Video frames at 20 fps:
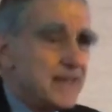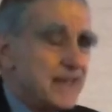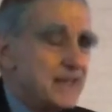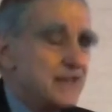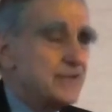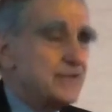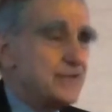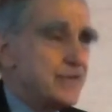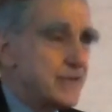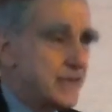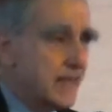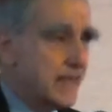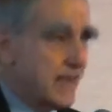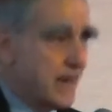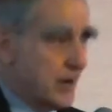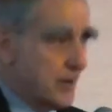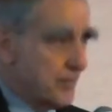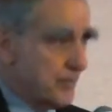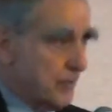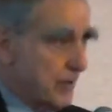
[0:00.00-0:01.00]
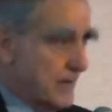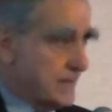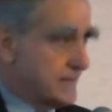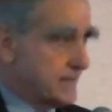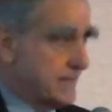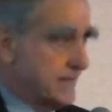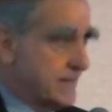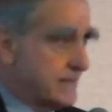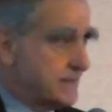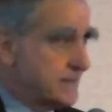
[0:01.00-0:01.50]
into the care
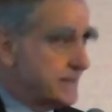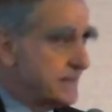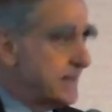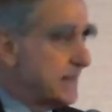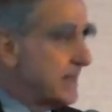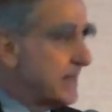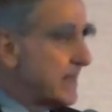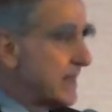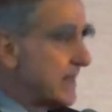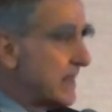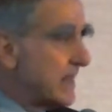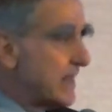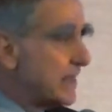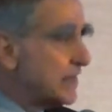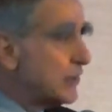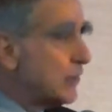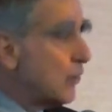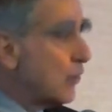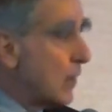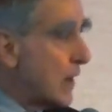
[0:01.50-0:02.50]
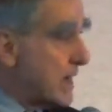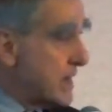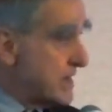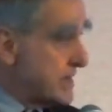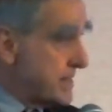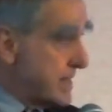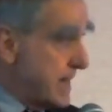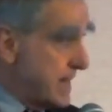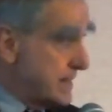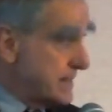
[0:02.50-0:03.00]
process in a
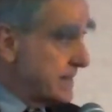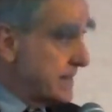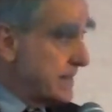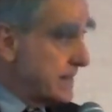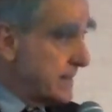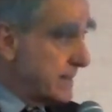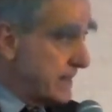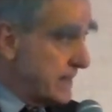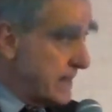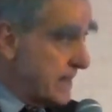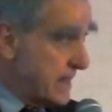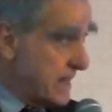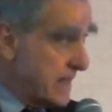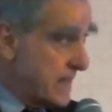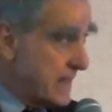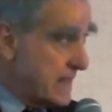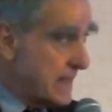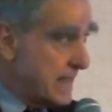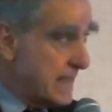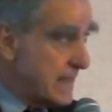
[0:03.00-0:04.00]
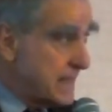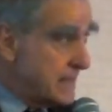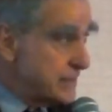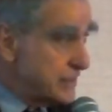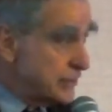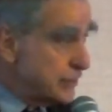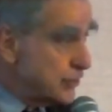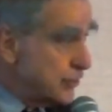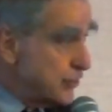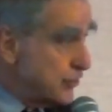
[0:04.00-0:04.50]
way that
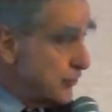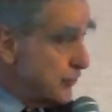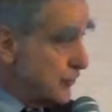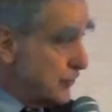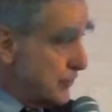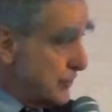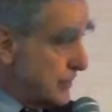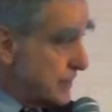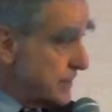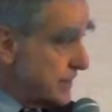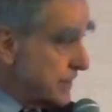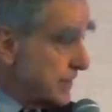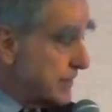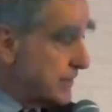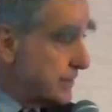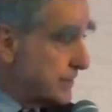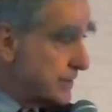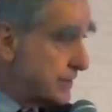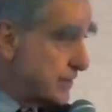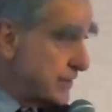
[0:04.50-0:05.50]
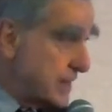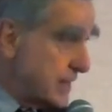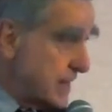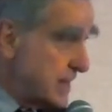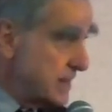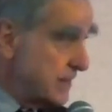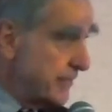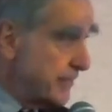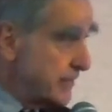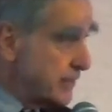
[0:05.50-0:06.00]
is attuned to the
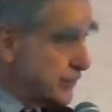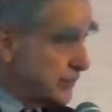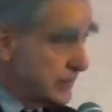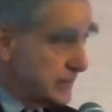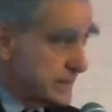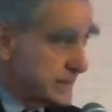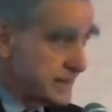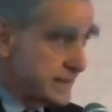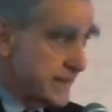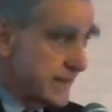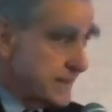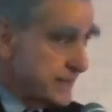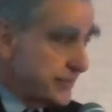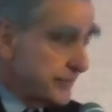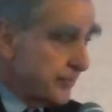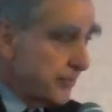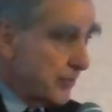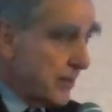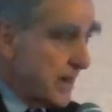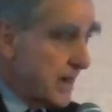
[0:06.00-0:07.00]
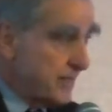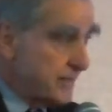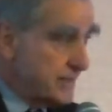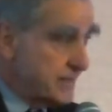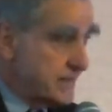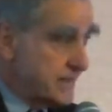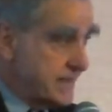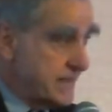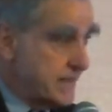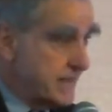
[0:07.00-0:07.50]
individual's sense of
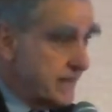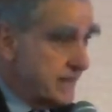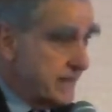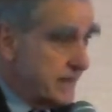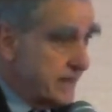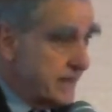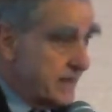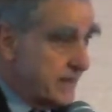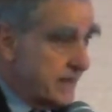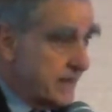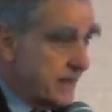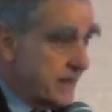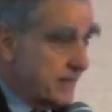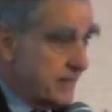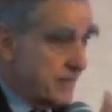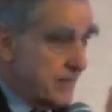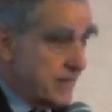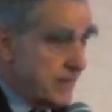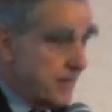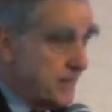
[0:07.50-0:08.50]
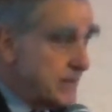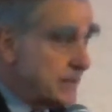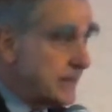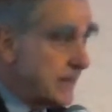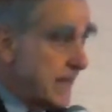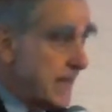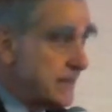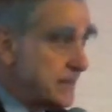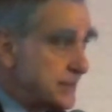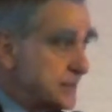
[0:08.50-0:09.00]
privacy. I mean,
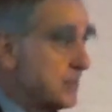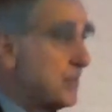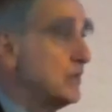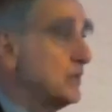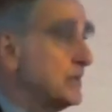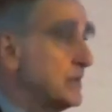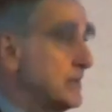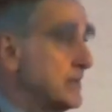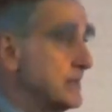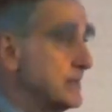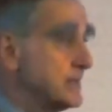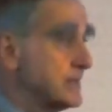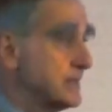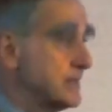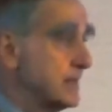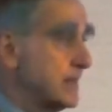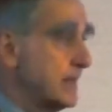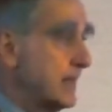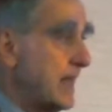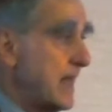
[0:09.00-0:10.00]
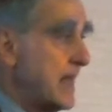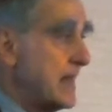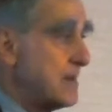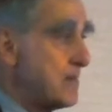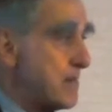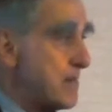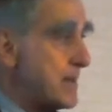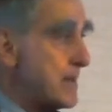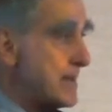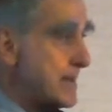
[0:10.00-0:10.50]
Ken spoke to this,
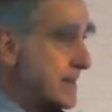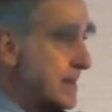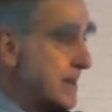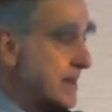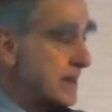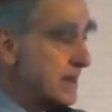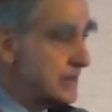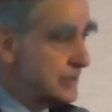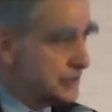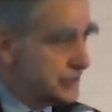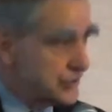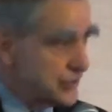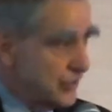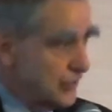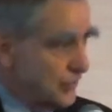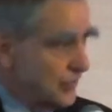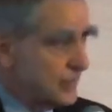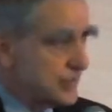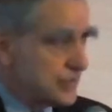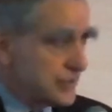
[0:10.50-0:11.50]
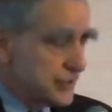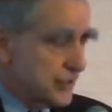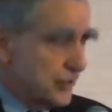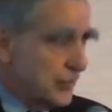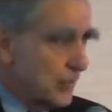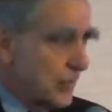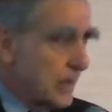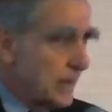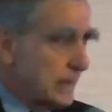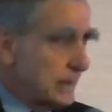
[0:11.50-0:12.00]
Ken B, so
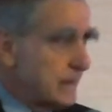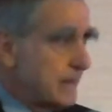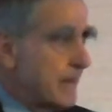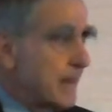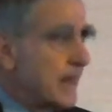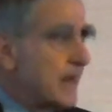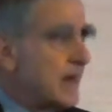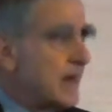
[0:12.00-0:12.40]
well,